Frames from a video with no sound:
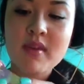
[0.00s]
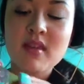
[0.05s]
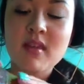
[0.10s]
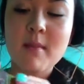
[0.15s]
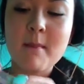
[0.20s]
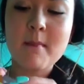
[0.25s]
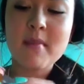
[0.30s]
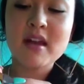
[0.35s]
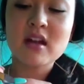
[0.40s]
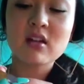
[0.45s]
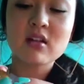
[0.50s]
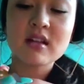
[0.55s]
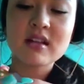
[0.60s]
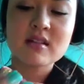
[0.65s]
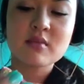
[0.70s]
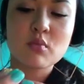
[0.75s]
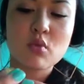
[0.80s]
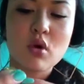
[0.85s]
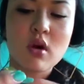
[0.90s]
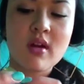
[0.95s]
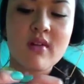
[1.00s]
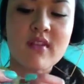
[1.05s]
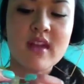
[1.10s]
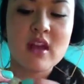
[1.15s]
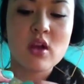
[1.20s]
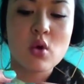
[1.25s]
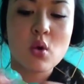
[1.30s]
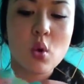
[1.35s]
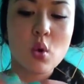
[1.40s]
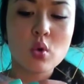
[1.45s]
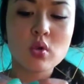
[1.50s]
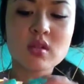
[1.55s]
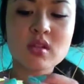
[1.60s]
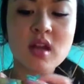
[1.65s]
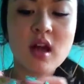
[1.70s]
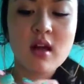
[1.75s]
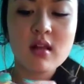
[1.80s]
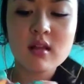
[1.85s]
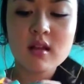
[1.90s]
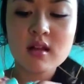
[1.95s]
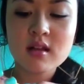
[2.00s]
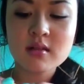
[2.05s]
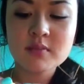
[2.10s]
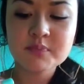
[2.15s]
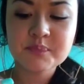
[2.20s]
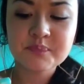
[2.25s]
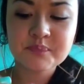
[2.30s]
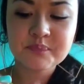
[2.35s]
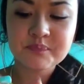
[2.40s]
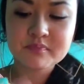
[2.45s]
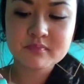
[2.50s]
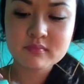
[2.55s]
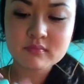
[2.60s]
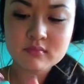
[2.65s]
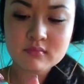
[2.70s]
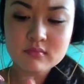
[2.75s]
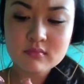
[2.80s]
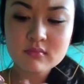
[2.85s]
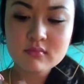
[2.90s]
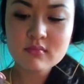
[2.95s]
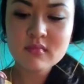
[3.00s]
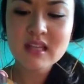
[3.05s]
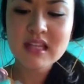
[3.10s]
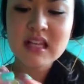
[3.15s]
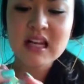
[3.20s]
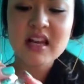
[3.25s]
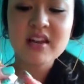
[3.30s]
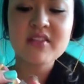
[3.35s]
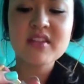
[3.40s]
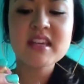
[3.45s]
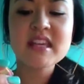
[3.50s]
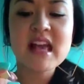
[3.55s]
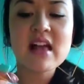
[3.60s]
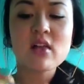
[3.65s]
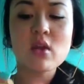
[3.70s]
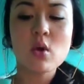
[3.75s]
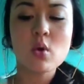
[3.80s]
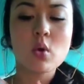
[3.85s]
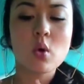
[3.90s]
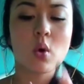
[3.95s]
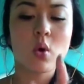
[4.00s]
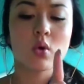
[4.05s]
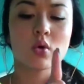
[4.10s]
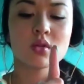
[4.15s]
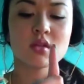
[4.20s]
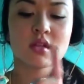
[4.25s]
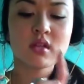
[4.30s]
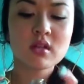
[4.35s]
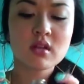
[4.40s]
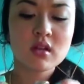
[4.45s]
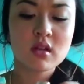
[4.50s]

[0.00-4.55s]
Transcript: In the middle is more of a gold color, kind of a yellow gold.